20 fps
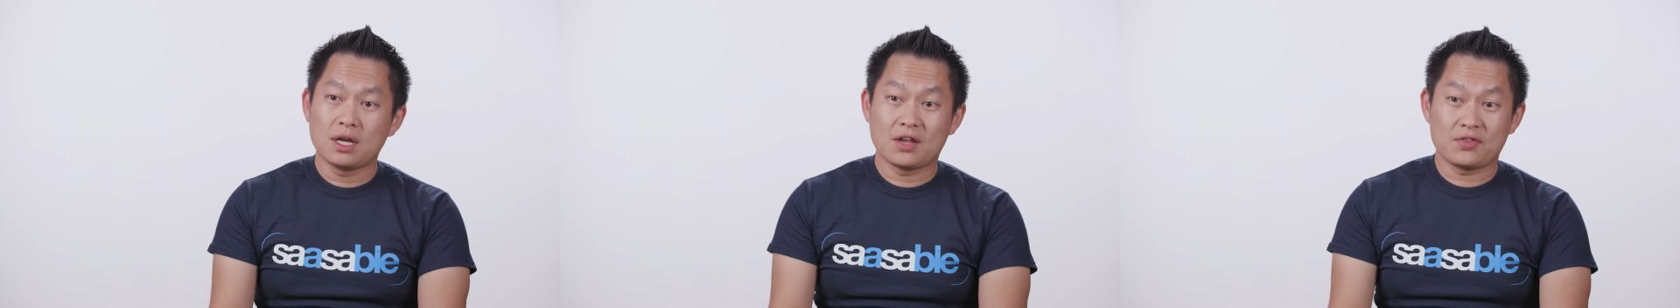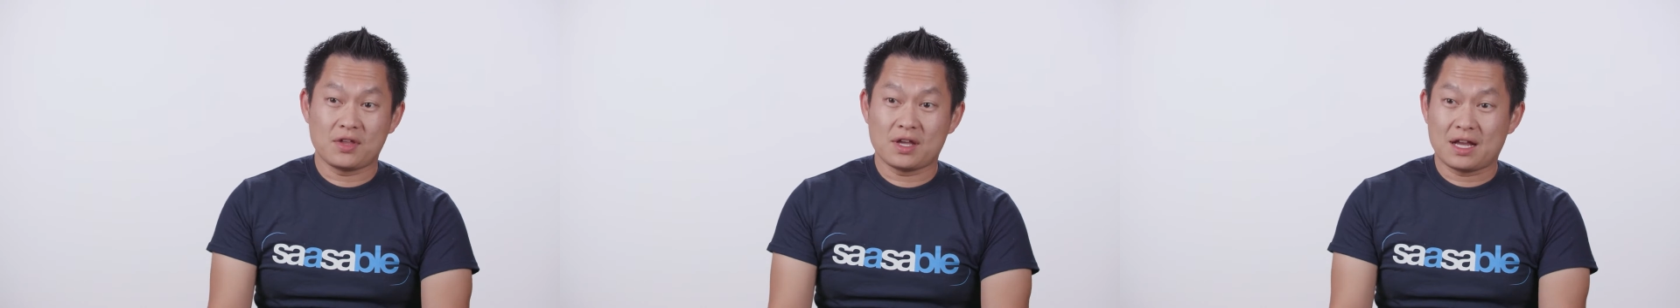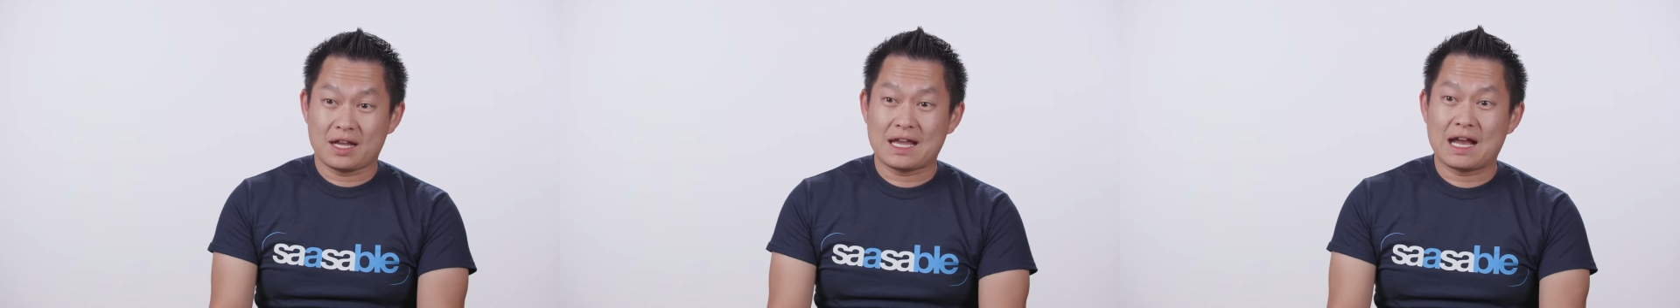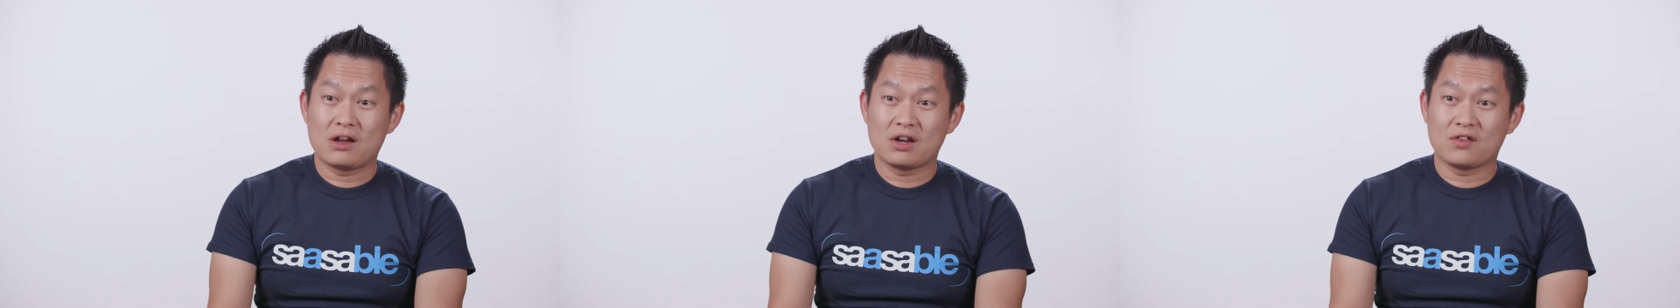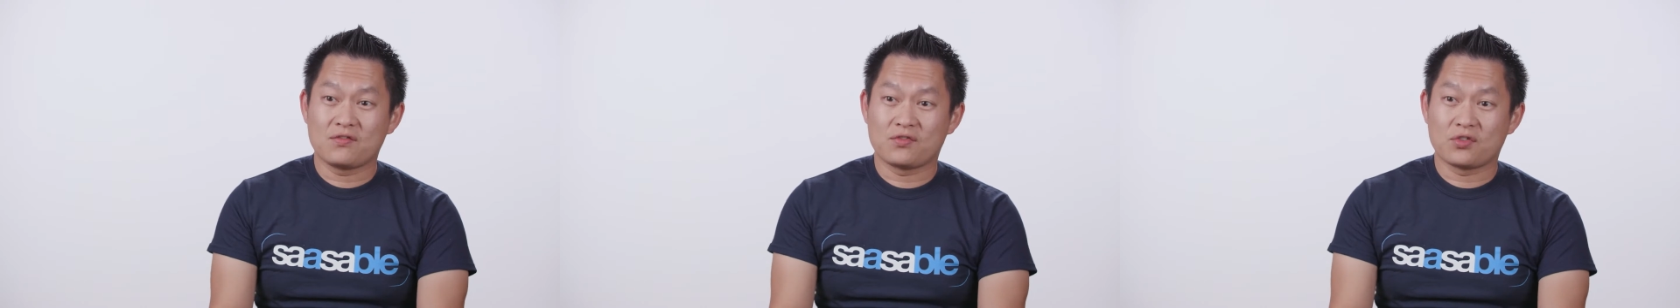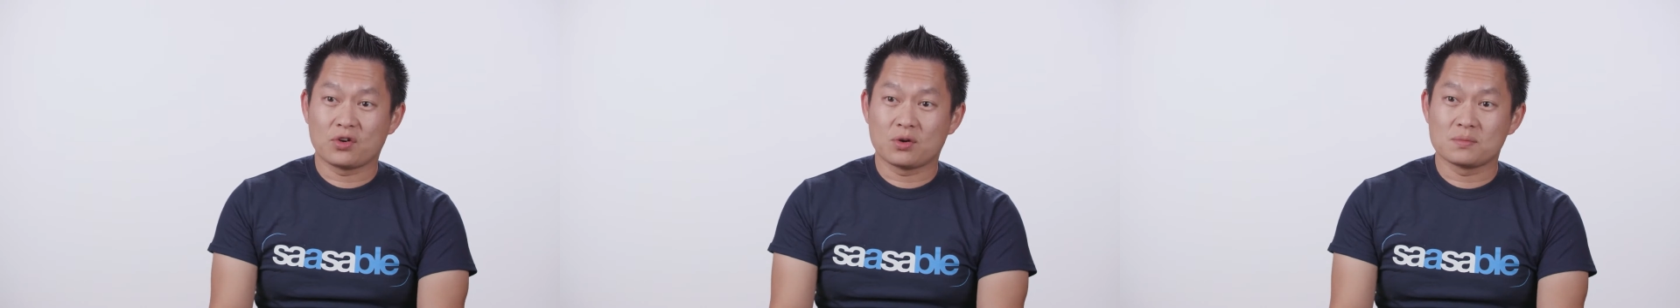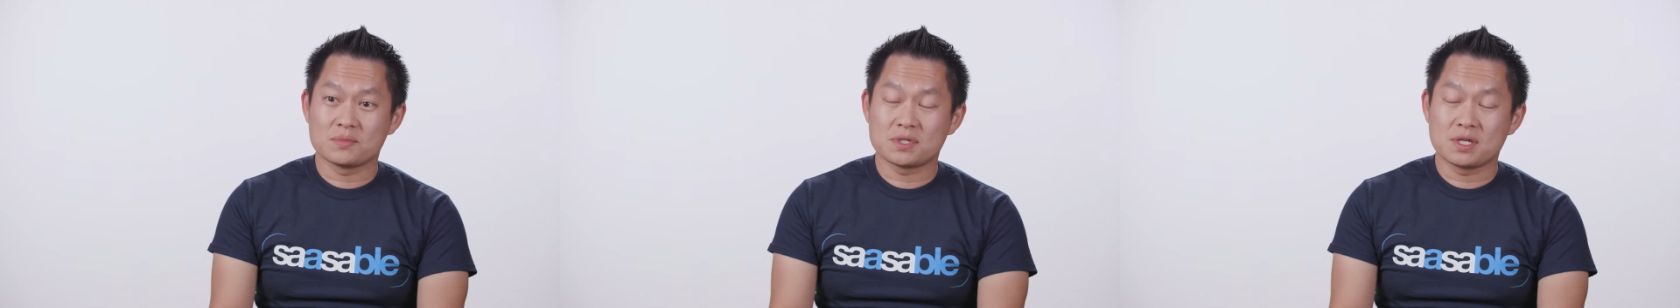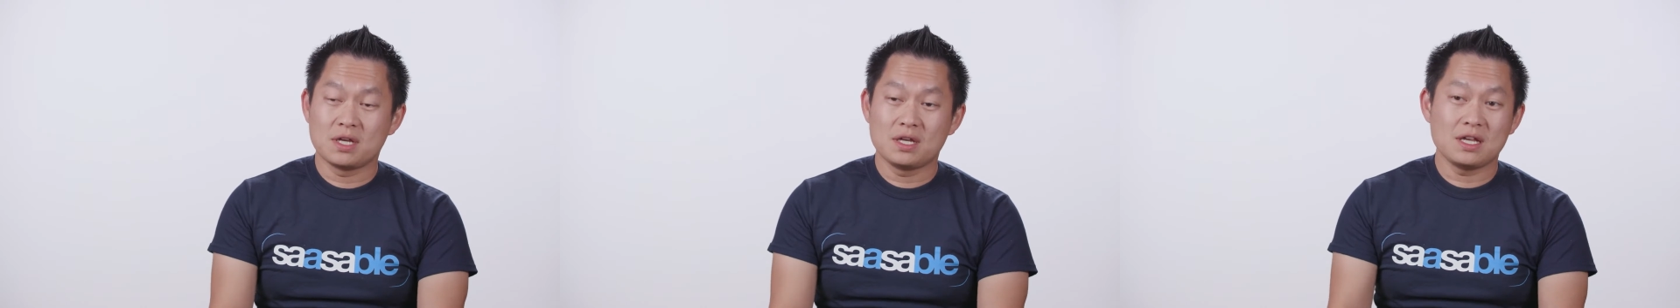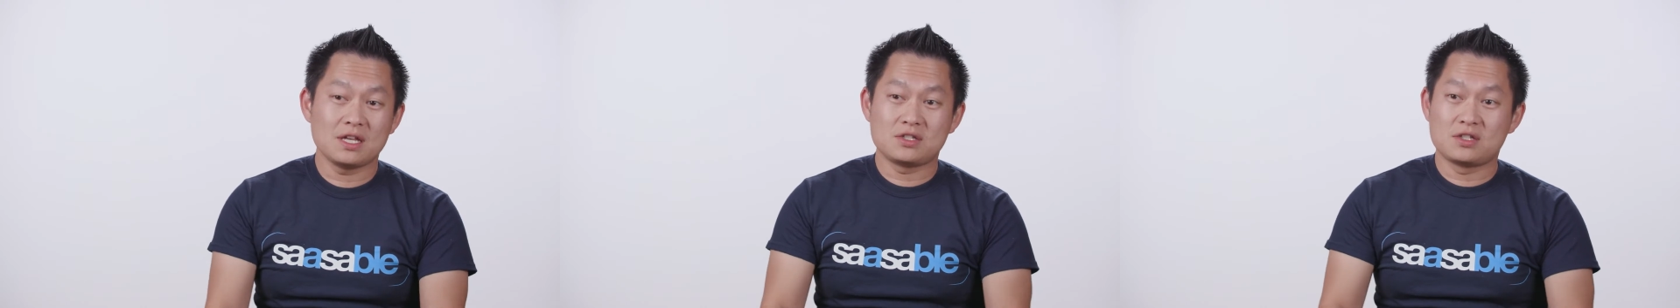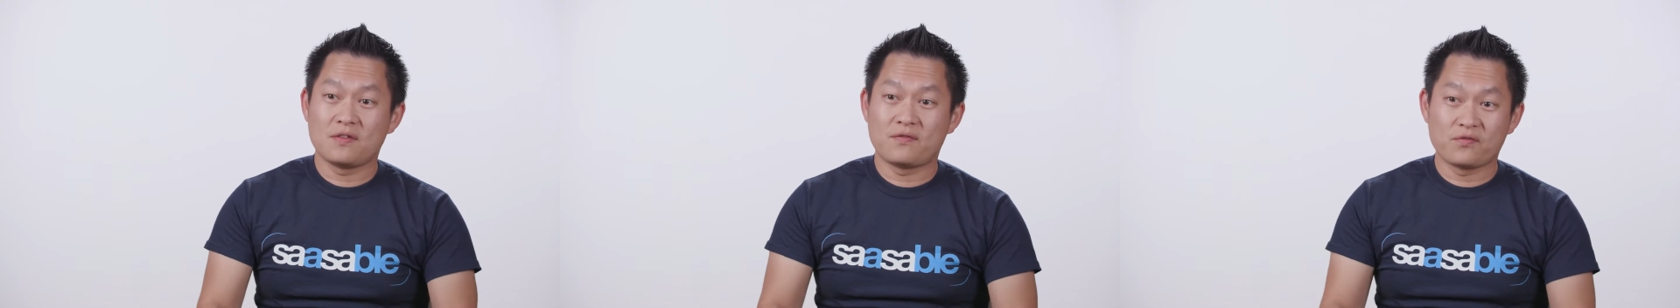I think, accounting firms
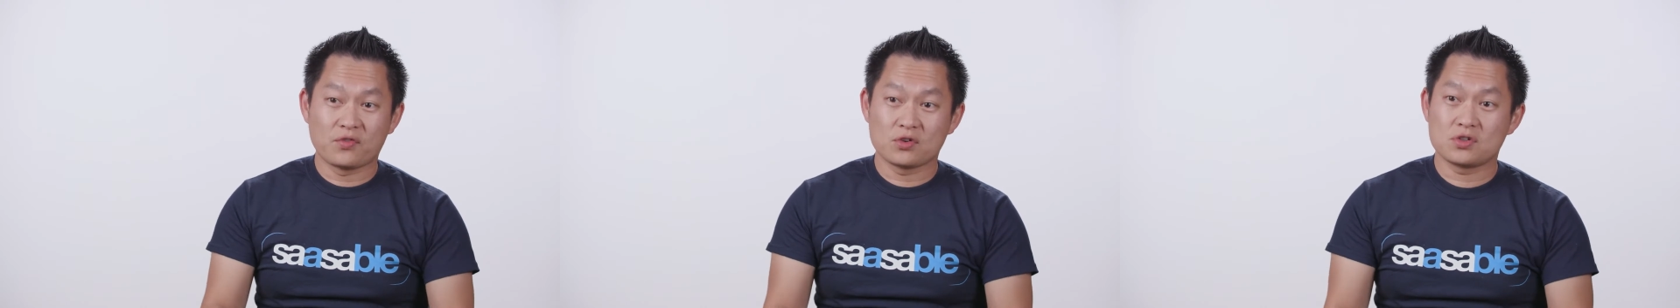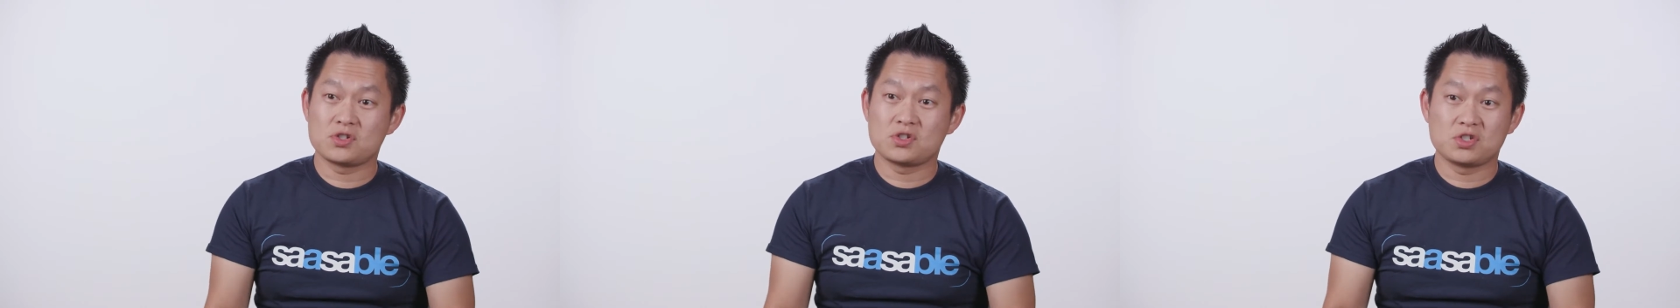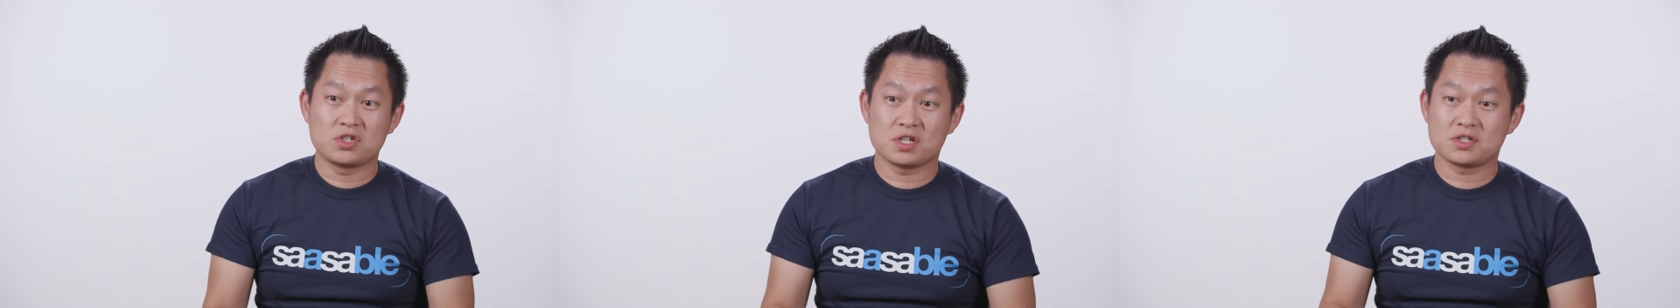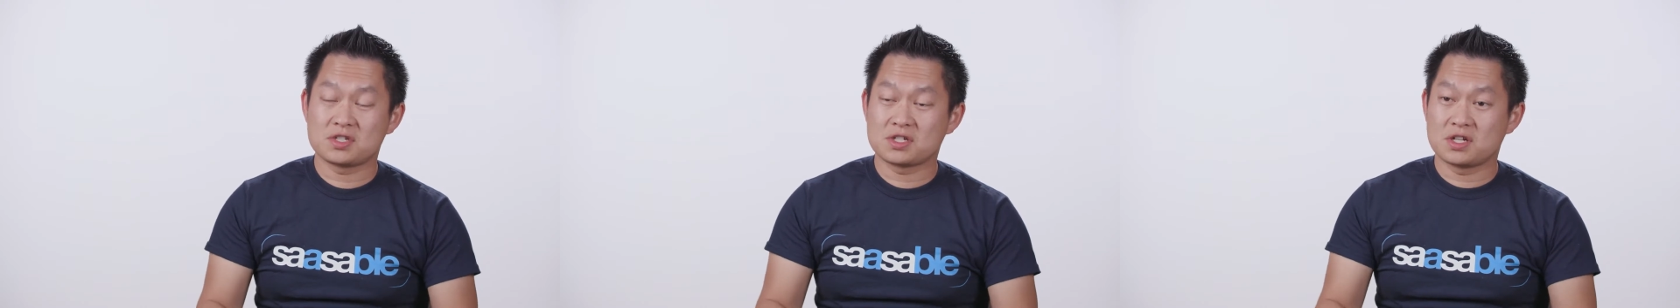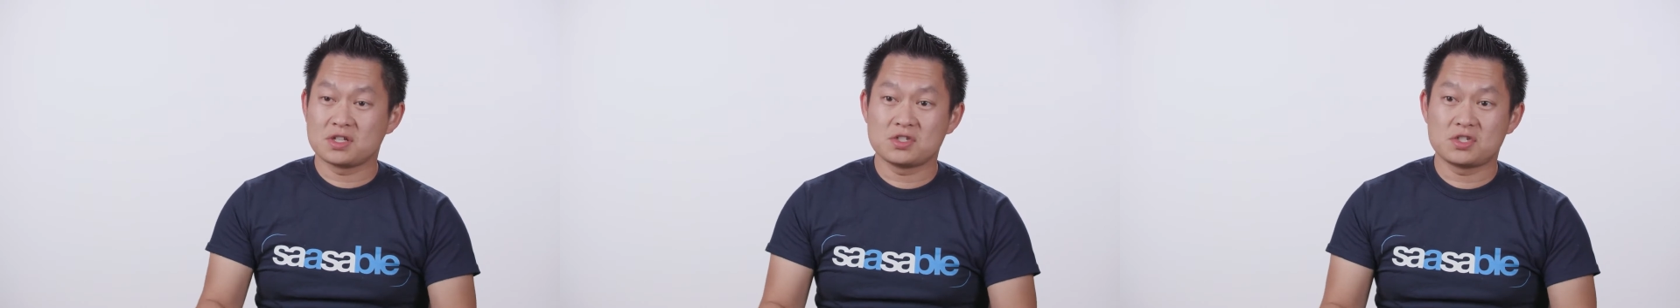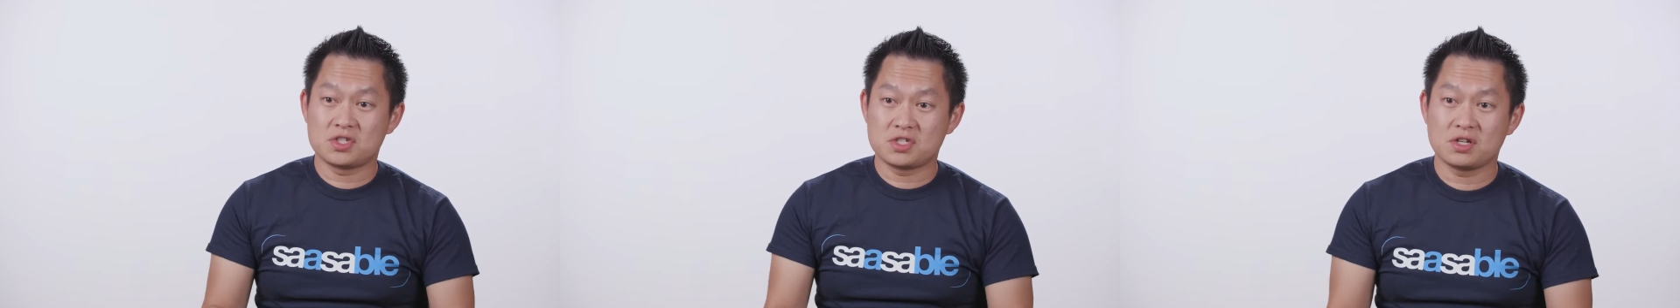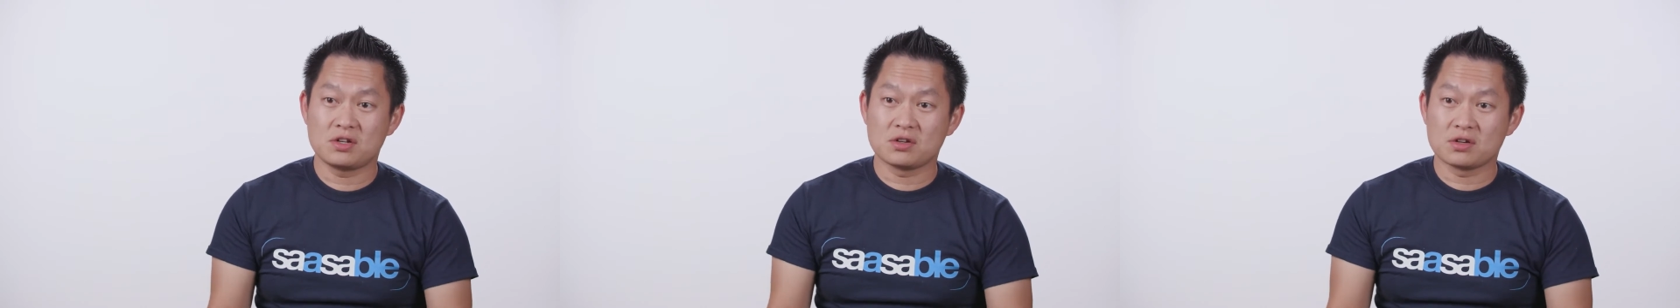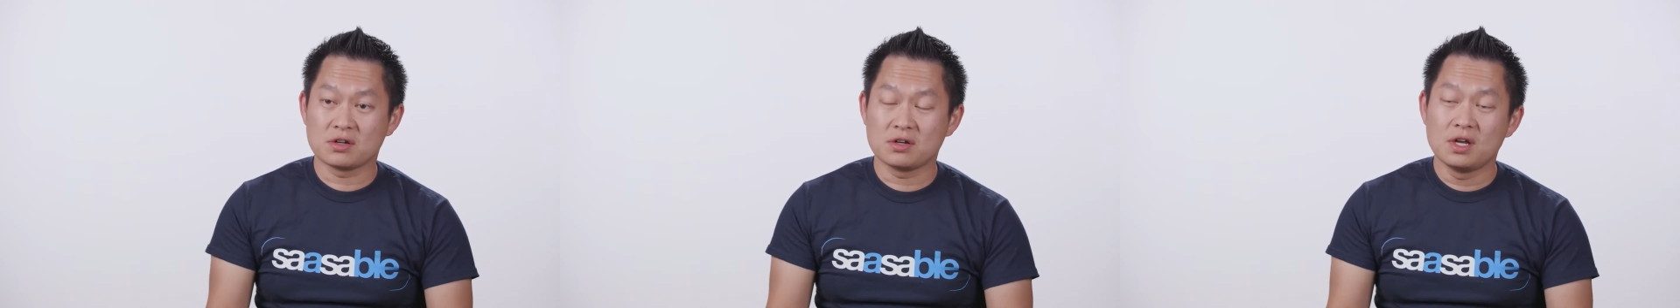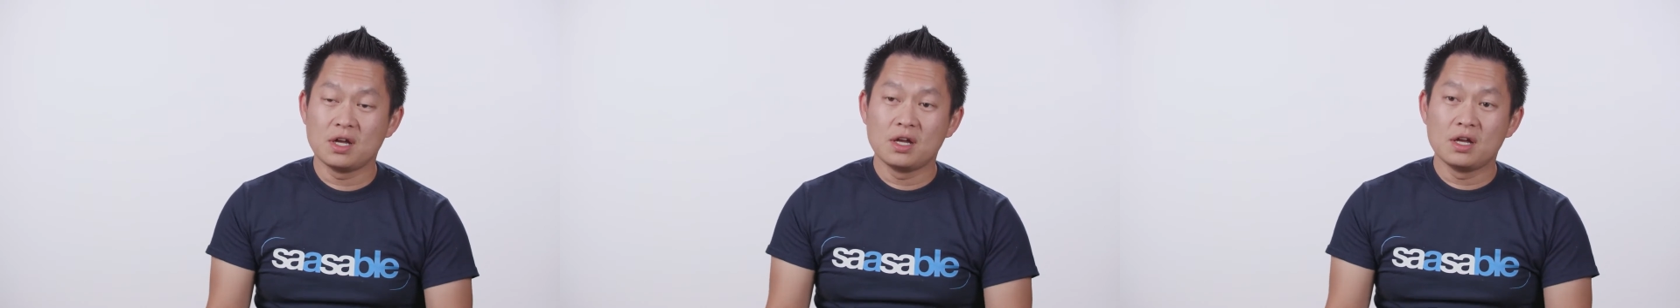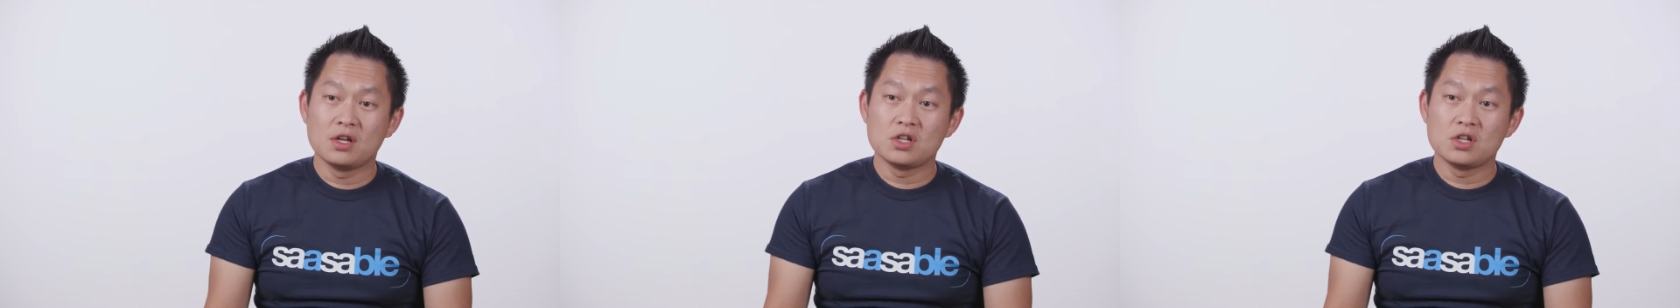is to first just consider,